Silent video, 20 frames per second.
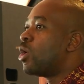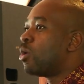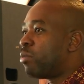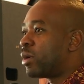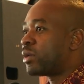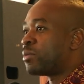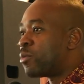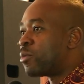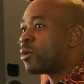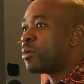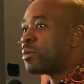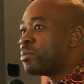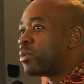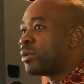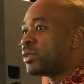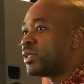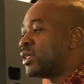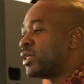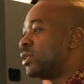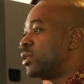But more
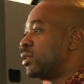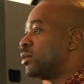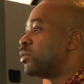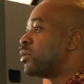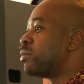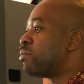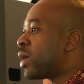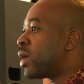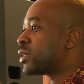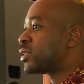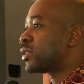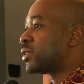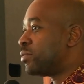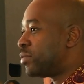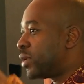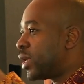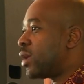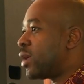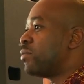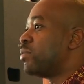importantly, we must
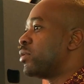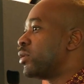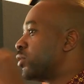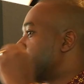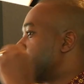be able